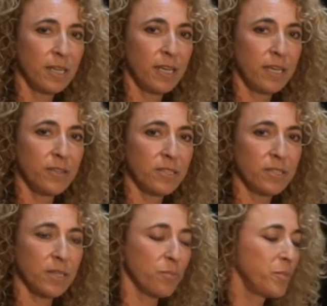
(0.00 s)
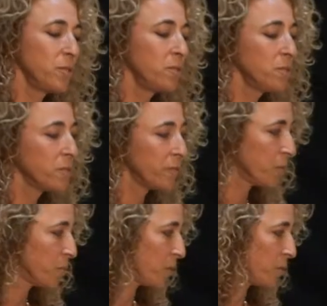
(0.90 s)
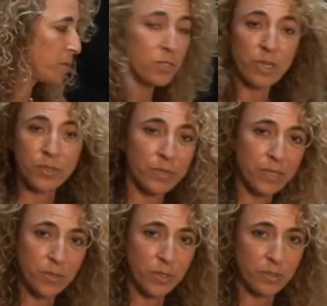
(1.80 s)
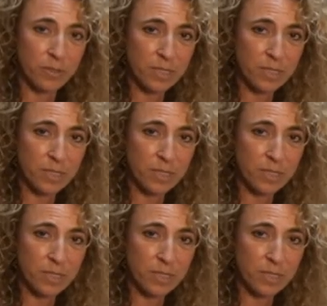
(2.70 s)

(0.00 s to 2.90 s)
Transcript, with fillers: And there's a beautiful road called the Red Road.